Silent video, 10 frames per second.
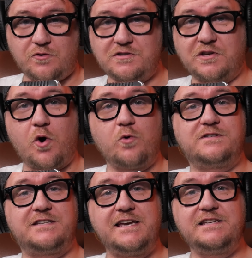Use the
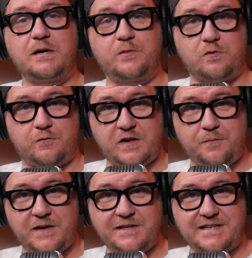code
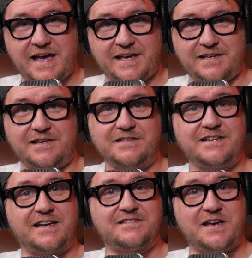TWVP10
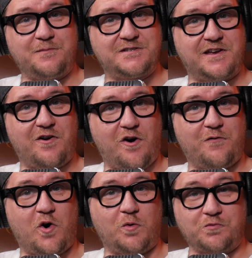to get 10%
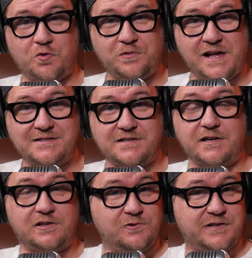off all pro plans,
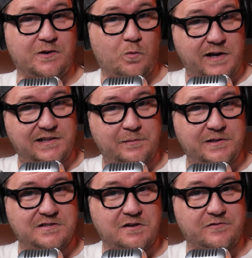including white labeling